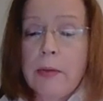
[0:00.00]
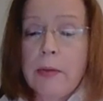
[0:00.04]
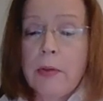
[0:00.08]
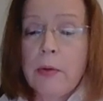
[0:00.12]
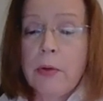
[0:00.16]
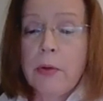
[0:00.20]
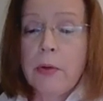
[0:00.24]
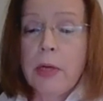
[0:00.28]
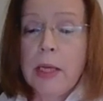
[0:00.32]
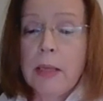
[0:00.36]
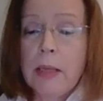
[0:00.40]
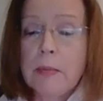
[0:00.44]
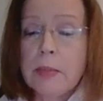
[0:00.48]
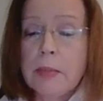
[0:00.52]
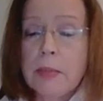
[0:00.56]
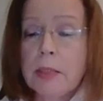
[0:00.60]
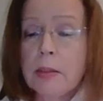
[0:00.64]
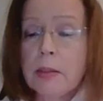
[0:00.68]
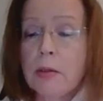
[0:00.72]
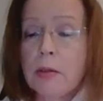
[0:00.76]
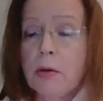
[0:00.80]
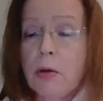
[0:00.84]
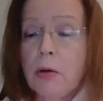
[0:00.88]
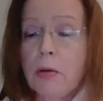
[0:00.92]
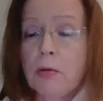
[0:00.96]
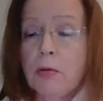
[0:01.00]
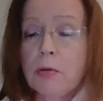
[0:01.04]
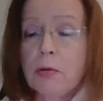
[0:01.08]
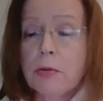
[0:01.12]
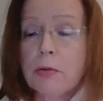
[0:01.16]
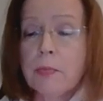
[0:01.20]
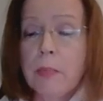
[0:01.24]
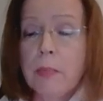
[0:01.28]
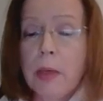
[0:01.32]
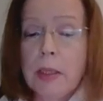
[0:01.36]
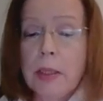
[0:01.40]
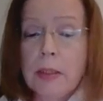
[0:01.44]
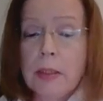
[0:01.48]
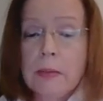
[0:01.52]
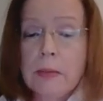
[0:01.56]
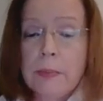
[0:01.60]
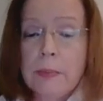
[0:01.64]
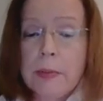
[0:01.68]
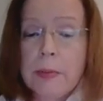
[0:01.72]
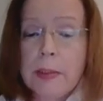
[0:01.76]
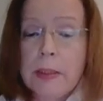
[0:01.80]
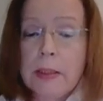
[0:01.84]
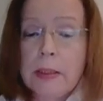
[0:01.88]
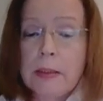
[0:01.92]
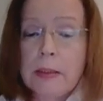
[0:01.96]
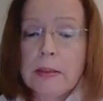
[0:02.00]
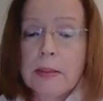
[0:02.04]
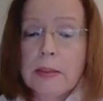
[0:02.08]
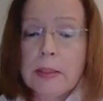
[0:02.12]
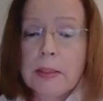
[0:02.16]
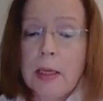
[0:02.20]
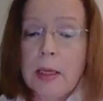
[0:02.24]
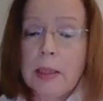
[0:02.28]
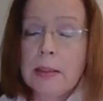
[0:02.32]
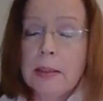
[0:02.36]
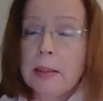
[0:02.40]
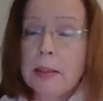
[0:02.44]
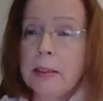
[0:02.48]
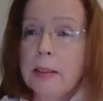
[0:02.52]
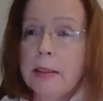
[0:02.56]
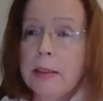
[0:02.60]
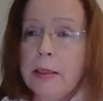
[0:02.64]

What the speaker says: The names and roles might be slightly